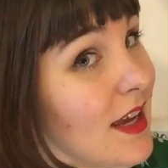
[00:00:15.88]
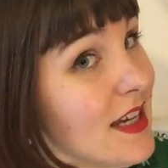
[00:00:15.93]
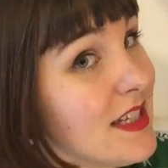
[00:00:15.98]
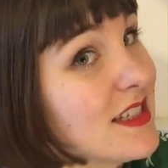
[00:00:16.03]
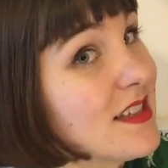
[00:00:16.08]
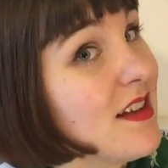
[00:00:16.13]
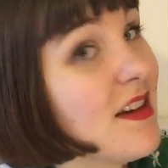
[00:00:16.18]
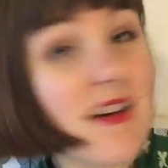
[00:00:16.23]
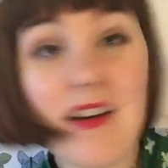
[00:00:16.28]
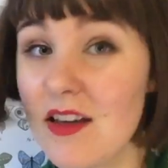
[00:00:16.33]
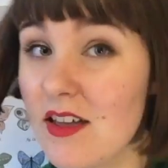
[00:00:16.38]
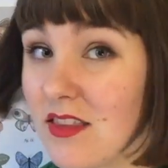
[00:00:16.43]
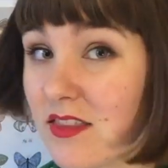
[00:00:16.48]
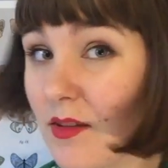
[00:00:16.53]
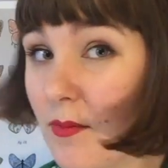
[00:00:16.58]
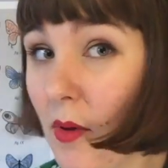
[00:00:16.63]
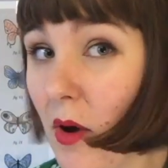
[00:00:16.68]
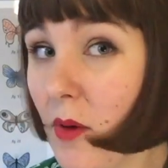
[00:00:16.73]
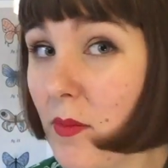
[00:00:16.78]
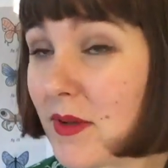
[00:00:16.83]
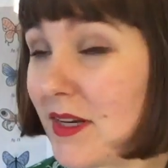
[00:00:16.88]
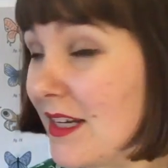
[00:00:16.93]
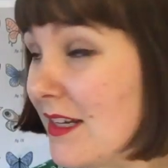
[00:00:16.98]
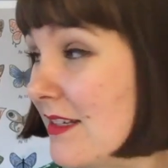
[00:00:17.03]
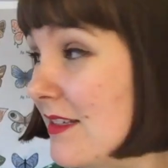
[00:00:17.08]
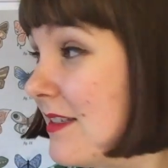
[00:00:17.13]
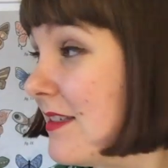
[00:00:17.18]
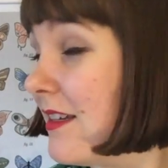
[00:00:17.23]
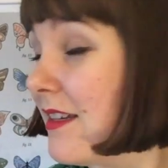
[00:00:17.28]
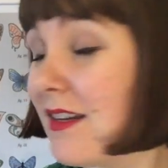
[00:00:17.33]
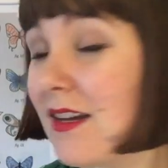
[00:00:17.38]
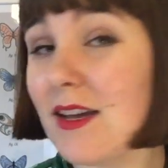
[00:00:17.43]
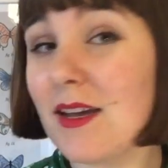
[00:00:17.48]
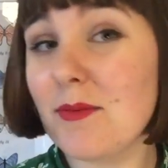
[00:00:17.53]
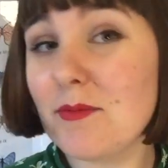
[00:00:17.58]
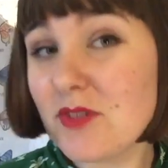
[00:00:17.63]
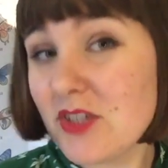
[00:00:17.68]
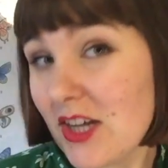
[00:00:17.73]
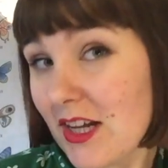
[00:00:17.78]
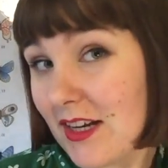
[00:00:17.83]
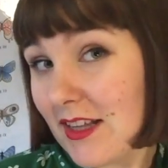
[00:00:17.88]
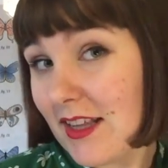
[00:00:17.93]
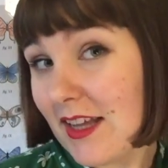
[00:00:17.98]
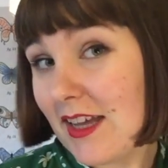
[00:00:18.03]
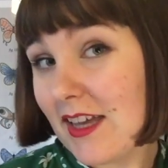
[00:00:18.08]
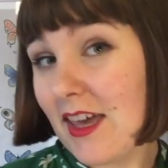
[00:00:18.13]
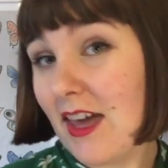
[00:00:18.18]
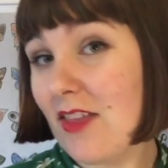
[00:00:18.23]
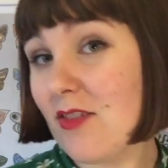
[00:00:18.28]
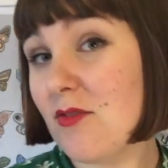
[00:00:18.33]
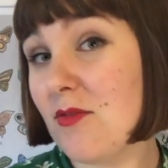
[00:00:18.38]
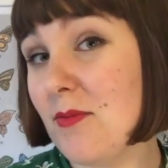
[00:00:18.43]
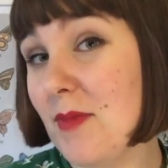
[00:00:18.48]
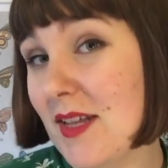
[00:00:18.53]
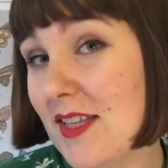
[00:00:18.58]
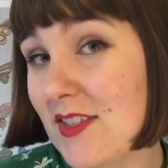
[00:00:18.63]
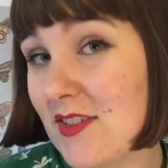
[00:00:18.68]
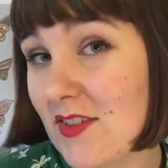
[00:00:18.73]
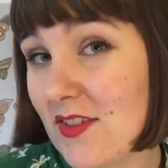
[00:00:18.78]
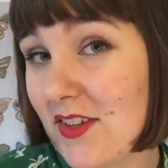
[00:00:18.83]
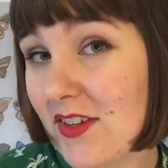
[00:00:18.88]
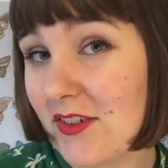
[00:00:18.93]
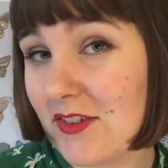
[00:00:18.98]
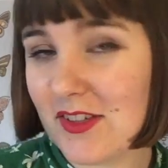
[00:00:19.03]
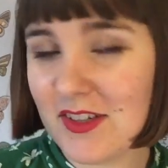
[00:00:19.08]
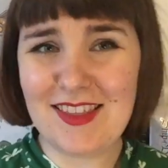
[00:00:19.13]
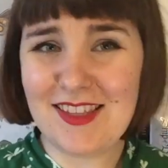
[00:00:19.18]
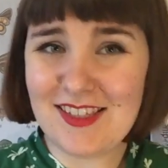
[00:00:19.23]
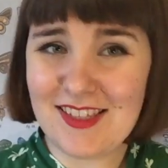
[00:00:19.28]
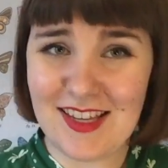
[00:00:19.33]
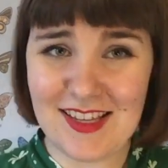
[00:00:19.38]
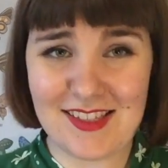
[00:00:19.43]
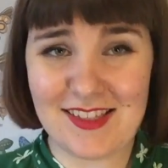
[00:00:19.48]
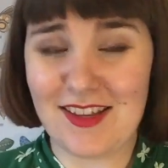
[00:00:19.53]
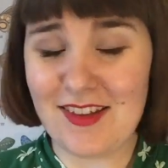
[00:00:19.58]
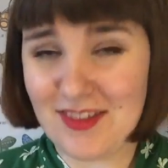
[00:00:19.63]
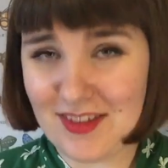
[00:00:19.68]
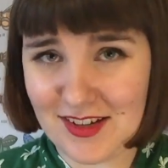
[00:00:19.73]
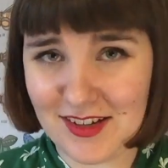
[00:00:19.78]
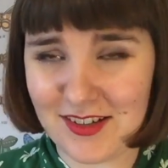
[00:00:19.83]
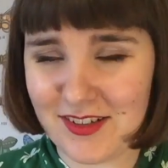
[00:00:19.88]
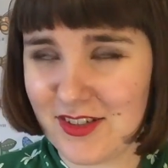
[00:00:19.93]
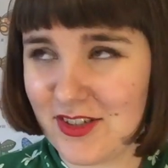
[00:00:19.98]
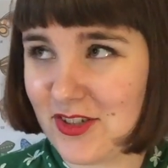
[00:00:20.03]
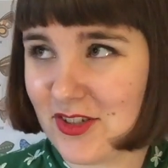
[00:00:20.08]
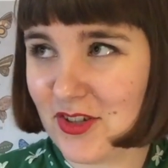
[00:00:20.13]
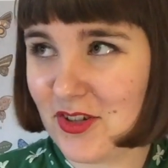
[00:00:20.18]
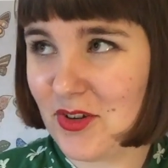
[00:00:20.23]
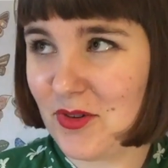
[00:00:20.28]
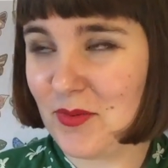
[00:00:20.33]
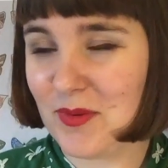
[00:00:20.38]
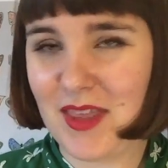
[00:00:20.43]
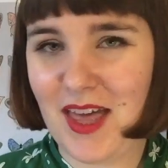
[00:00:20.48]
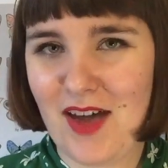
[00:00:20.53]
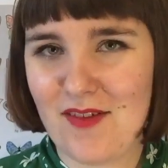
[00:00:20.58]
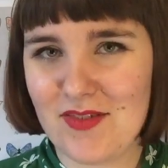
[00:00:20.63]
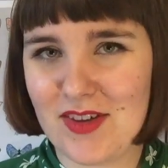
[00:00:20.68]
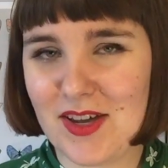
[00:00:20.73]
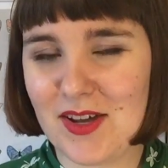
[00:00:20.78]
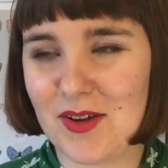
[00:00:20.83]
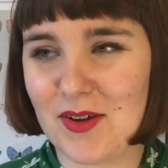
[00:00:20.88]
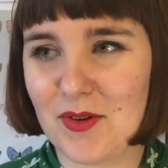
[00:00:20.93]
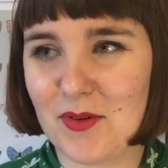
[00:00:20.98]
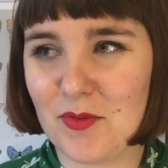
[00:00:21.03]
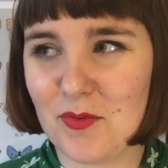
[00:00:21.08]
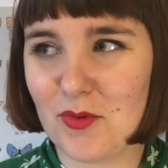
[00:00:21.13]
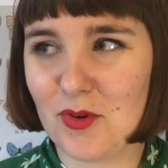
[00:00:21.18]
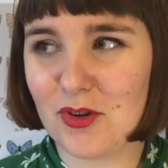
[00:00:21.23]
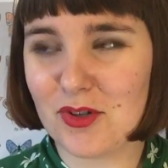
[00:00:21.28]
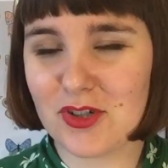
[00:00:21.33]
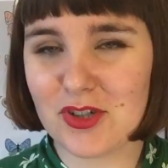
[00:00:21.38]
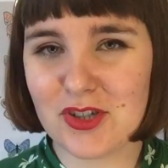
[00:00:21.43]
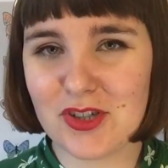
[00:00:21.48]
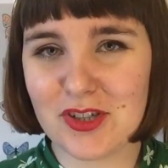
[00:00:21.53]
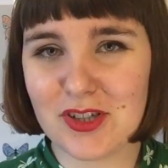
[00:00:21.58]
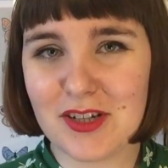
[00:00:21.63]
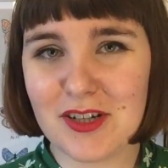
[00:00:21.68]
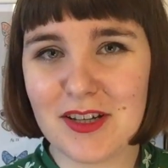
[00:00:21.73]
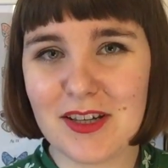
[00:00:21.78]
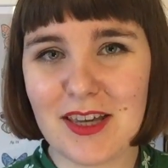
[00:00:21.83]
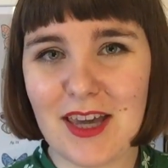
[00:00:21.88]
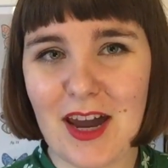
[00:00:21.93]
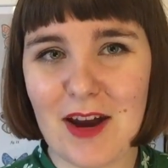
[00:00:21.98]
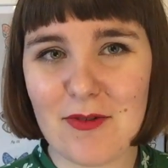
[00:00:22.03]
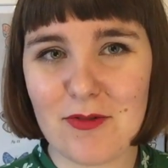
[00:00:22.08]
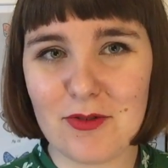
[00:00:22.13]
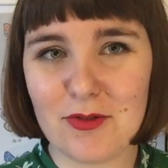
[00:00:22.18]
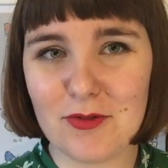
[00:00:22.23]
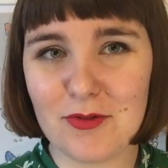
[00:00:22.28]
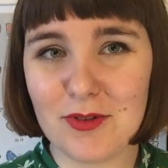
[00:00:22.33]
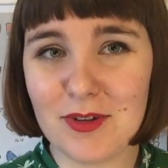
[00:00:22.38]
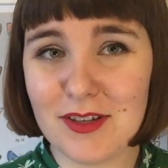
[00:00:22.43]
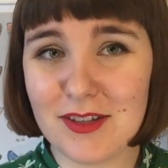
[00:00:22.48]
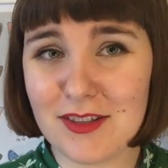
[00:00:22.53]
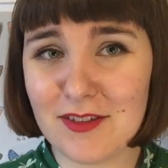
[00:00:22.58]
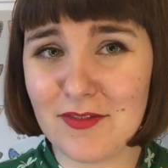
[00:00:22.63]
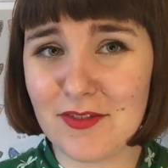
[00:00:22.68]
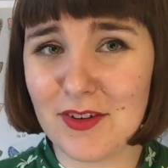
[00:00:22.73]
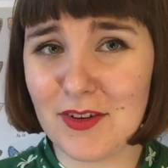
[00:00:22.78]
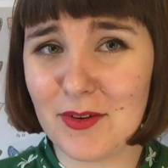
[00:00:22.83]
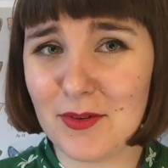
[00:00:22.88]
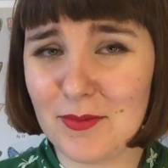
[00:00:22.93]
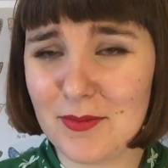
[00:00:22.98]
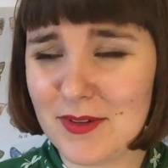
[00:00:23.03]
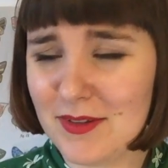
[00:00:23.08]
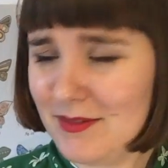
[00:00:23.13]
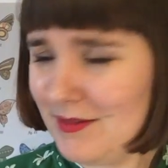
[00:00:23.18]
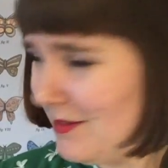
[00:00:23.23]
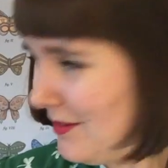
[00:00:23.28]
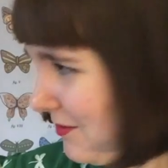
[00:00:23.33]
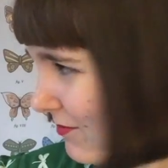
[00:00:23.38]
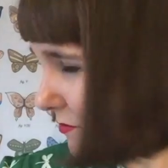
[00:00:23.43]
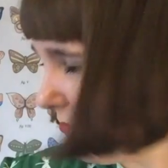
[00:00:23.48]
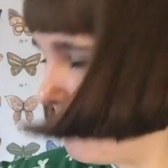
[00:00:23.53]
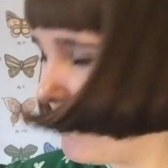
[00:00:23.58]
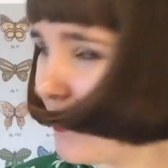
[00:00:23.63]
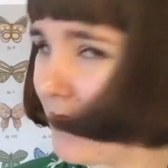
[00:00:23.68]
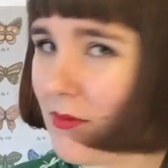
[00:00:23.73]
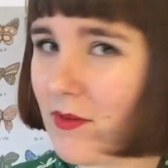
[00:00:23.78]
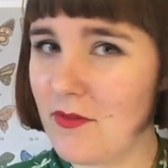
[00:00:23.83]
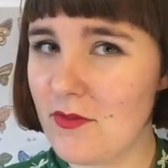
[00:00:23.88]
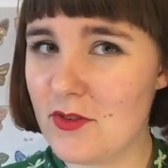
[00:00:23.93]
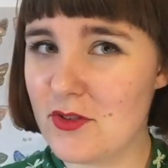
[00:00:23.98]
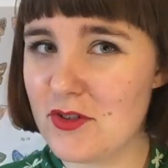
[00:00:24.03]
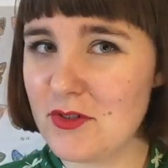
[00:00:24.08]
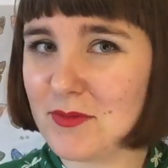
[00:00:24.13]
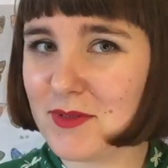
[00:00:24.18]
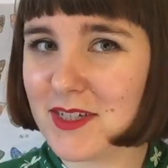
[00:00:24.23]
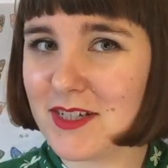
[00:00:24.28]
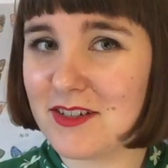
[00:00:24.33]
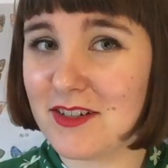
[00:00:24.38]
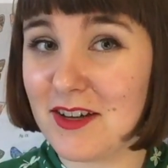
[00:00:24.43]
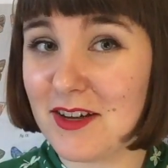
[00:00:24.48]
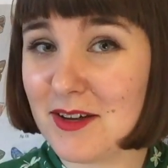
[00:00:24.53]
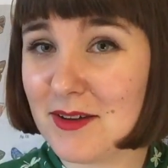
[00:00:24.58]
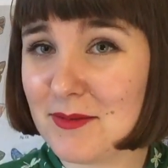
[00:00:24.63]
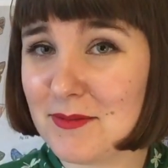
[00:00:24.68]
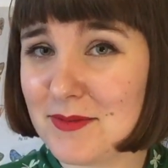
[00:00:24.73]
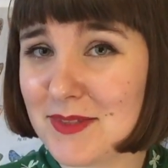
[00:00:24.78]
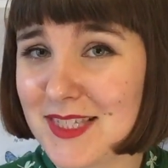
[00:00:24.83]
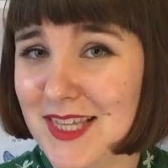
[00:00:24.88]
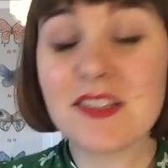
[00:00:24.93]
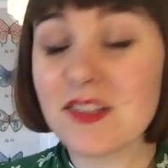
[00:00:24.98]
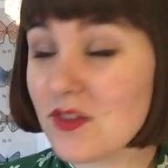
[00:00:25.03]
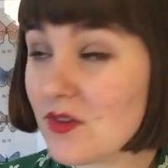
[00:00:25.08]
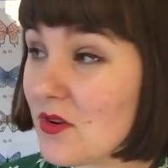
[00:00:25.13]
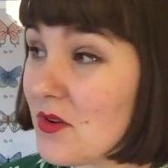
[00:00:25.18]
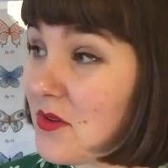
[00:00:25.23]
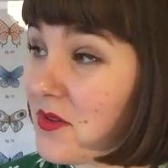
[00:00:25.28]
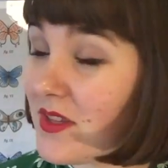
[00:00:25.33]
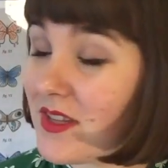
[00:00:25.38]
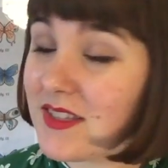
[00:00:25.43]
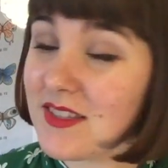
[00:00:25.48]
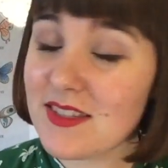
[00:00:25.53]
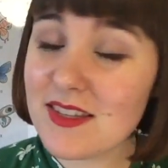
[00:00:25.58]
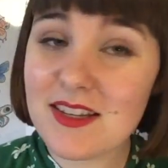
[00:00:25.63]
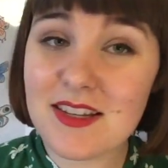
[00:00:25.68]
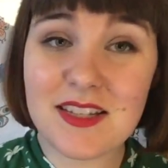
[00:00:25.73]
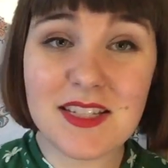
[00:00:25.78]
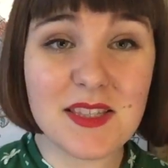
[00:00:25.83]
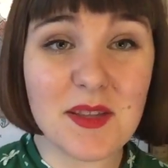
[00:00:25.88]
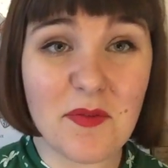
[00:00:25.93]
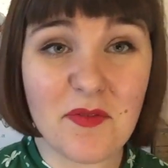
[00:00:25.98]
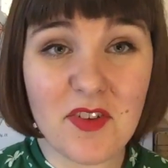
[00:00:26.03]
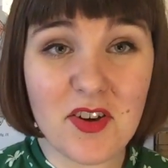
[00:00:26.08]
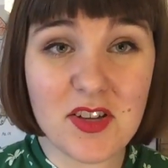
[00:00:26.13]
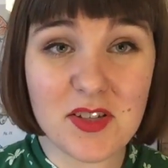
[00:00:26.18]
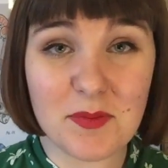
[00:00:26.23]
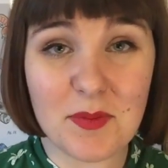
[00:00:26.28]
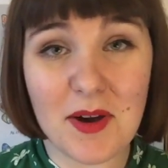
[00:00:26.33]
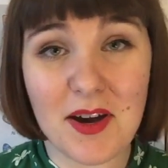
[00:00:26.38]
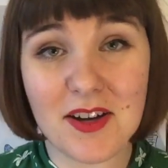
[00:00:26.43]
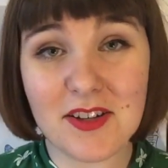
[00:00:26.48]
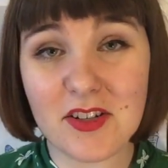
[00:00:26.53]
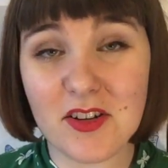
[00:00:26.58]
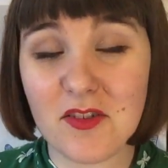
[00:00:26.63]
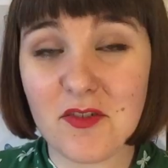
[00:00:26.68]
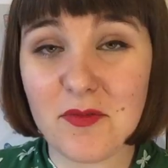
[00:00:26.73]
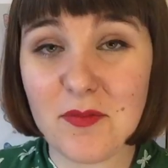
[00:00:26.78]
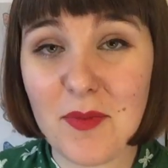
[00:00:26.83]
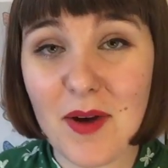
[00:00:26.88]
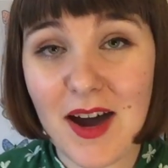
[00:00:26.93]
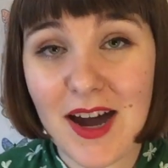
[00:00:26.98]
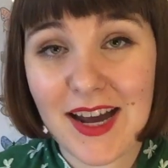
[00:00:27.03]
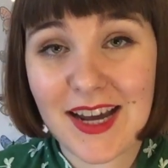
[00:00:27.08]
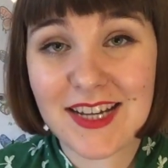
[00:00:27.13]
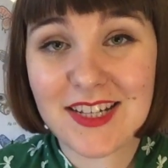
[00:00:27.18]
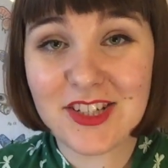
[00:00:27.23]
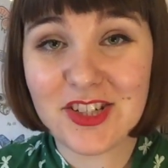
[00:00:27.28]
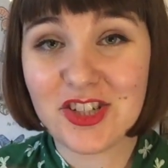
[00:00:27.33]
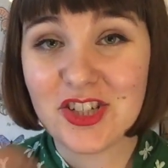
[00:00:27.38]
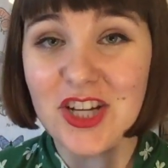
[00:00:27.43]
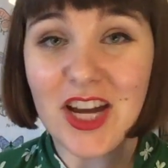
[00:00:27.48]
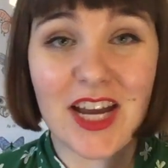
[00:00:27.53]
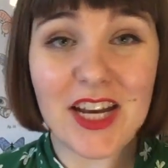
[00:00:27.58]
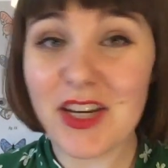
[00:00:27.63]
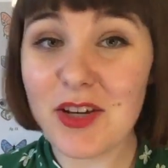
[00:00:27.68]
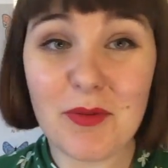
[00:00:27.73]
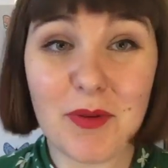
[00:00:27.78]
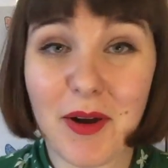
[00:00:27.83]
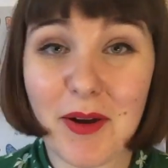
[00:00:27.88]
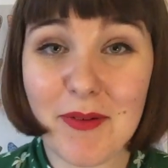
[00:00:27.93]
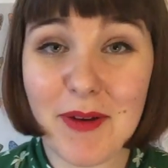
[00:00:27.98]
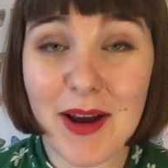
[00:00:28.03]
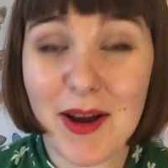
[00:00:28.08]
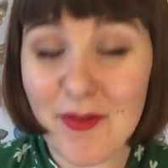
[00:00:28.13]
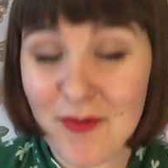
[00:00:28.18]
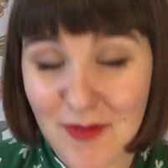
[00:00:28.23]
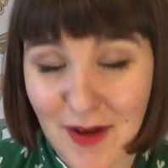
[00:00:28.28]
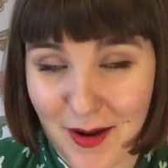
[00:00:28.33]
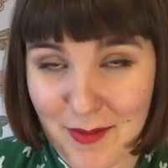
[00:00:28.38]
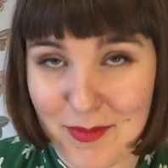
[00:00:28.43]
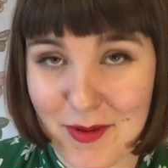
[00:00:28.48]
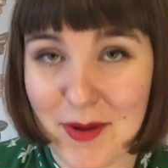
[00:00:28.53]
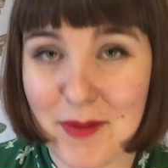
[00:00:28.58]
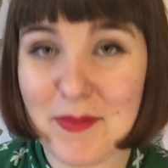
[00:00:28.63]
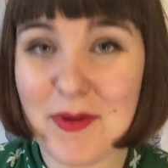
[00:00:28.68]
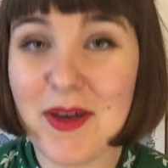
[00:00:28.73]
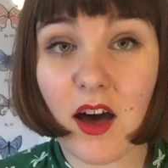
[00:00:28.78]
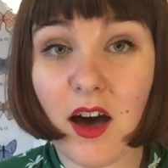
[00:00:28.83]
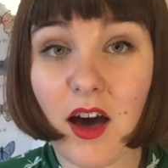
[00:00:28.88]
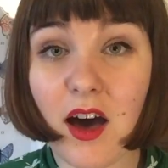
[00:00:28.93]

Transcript: Yes, the bob it is, and I am channeling Catherine Mansfield. This has nothing to do with having watched Carol, the film, maybe a few too many times. So this is the first part of my January wrap-up.